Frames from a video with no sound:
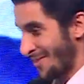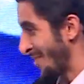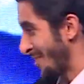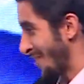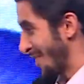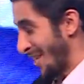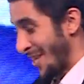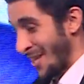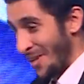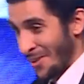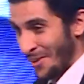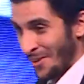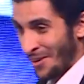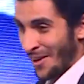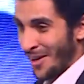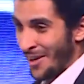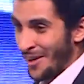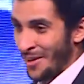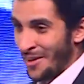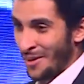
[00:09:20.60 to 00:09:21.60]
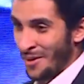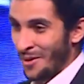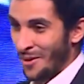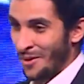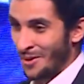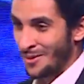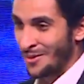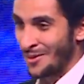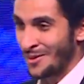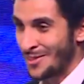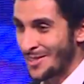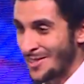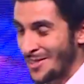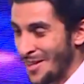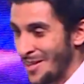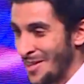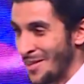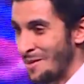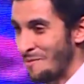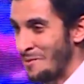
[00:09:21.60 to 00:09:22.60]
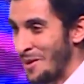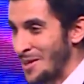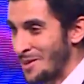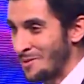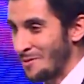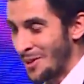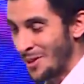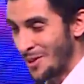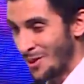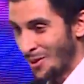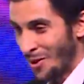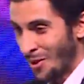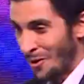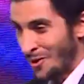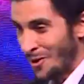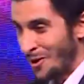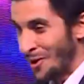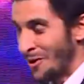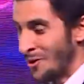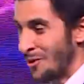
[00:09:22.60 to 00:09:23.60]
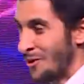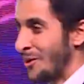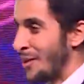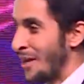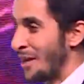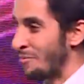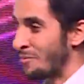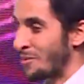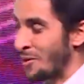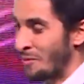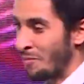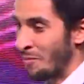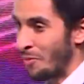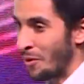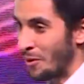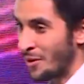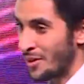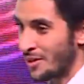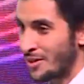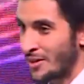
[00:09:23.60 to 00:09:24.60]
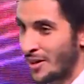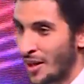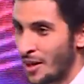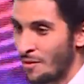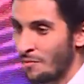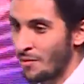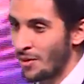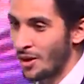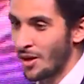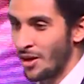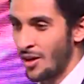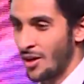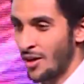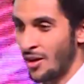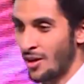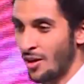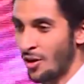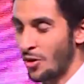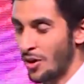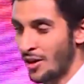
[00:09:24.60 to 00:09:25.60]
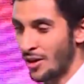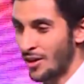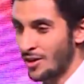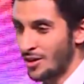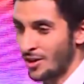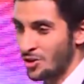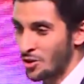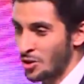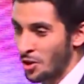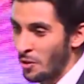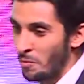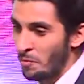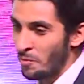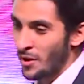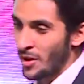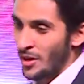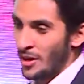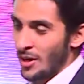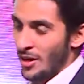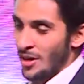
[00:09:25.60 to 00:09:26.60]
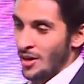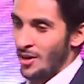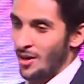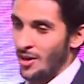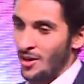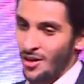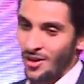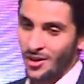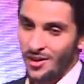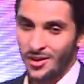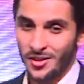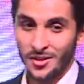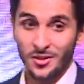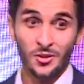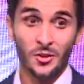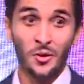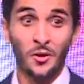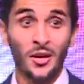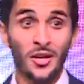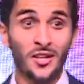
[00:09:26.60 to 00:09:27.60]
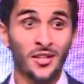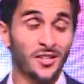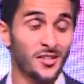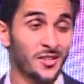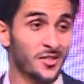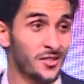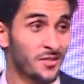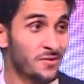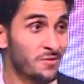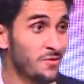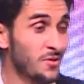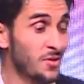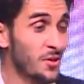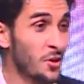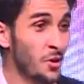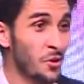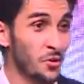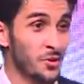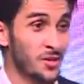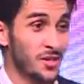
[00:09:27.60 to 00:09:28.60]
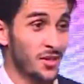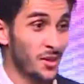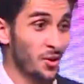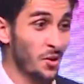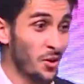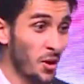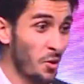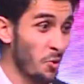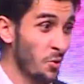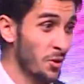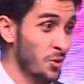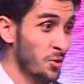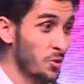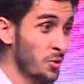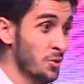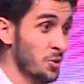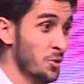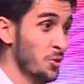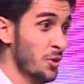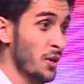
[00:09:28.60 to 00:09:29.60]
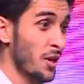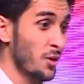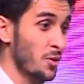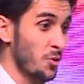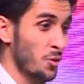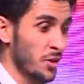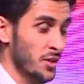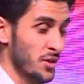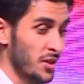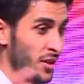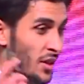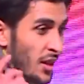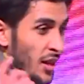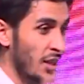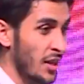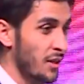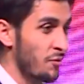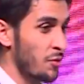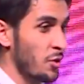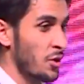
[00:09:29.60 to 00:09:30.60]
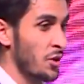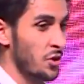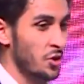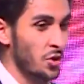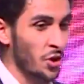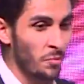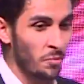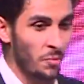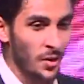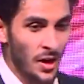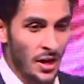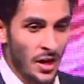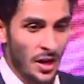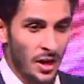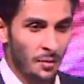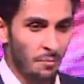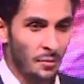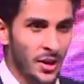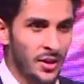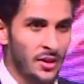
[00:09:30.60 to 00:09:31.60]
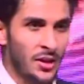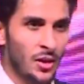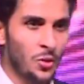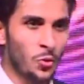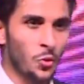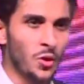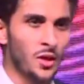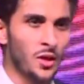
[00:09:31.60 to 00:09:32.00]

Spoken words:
chair. Don't stay in the basement. You're coding on your laptop all the time. Go and get a job. So I, said, okay, what should I do? He said, I'll give you a job. And my dad